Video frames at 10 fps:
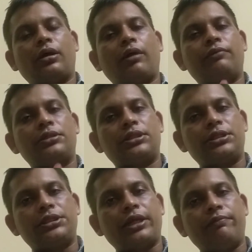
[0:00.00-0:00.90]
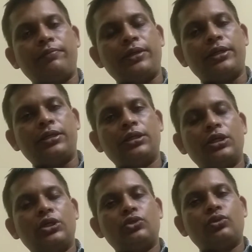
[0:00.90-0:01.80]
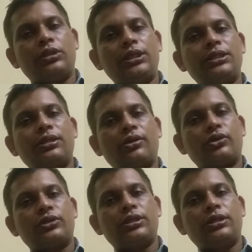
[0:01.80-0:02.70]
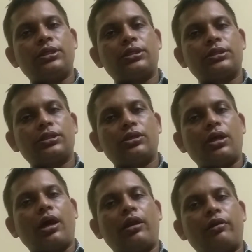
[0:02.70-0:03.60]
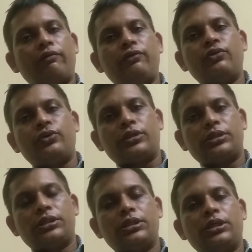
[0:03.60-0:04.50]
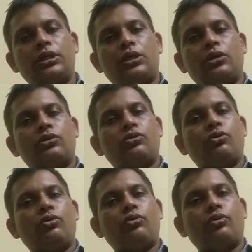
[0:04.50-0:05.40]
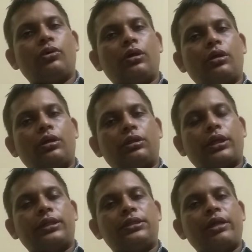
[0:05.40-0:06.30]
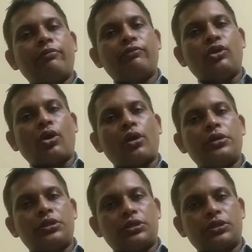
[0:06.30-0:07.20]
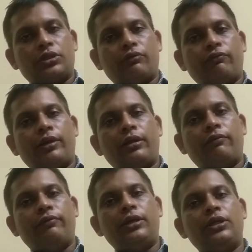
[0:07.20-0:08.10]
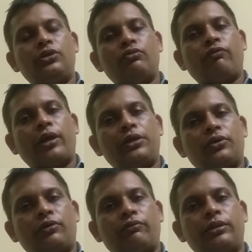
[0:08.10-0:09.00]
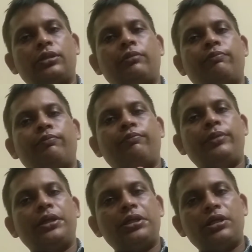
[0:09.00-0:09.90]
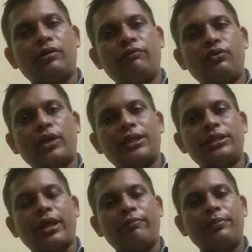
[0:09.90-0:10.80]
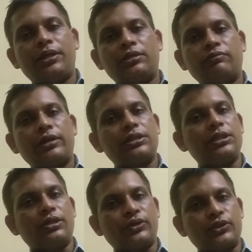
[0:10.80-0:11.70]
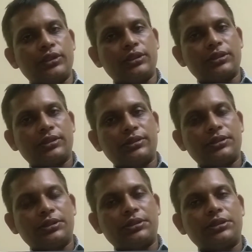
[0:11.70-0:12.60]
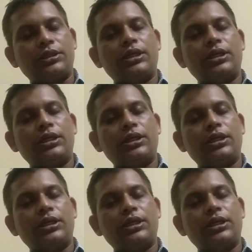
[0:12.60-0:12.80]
after certain time period, so these costings are reviewed. So at the time of the audit, when we need to find out whether the periodic review has happened as far as the costing is concerned,